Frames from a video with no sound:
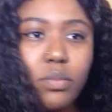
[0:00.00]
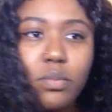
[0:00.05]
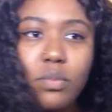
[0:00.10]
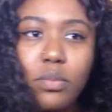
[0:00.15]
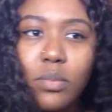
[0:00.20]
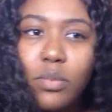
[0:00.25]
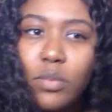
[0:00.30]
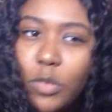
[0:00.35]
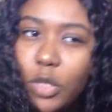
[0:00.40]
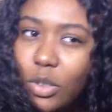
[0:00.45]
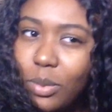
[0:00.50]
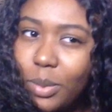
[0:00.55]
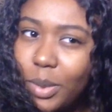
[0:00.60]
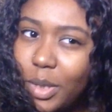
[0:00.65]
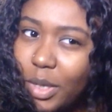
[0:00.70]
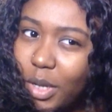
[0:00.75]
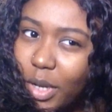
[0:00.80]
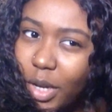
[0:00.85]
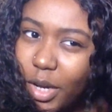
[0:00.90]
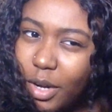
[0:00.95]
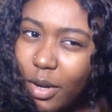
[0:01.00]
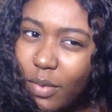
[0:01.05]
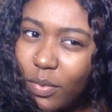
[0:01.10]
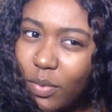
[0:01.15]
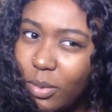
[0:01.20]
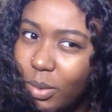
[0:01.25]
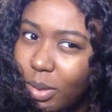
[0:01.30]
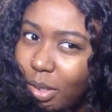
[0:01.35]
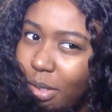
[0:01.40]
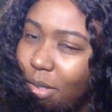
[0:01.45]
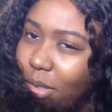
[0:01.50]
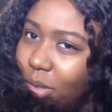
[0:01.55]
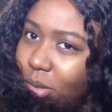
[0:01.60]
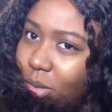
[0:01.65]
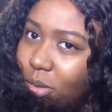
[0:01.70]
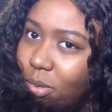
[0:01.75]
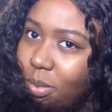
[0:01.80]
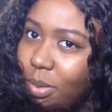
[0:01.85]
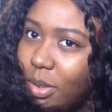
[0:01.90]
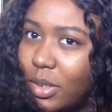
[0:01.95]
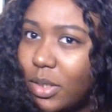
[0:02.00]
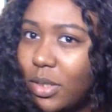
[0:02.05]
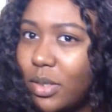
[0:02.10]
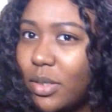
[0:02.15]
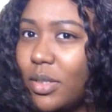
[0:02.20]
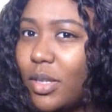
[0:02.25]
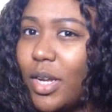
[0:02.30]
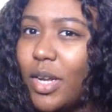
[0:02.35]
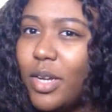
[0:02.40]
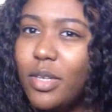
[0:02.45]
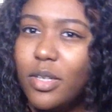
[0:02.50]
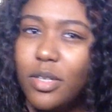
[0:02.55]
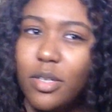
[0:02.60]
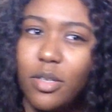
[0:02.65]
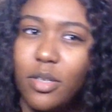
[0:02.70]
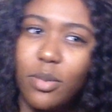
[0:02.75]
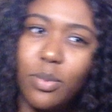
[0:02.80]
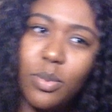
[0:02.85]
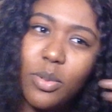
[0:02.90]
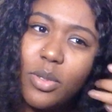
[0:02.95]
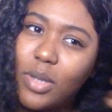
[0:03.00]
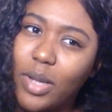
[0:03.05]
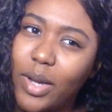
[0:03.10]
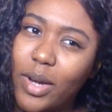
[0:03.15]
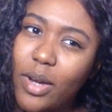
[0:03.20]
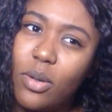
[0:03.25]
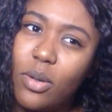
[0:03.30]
do be careful with those because they did pull out